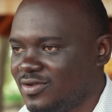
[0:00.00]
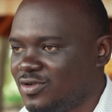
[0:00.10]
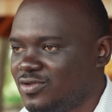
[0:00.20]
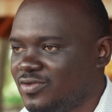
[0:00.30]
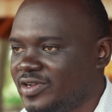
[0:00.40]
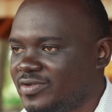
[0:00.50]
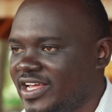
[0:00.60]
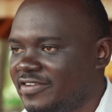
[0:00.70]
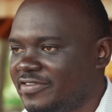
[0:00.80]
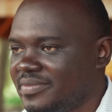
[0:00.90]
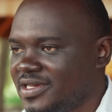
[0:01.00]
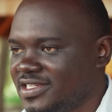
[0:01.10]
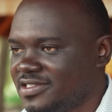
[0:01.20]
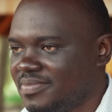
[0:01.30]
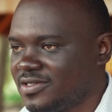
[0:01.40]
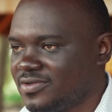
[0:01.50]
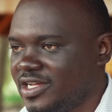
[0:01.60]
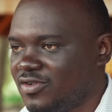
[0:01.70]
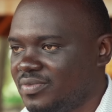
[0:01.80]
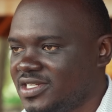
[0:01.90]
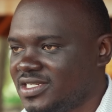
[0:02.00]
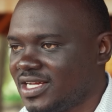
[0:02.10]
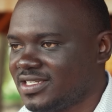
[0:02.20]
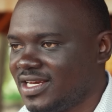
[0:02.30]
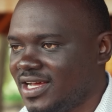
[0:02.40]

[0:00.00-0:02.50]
not only to their families but to the community at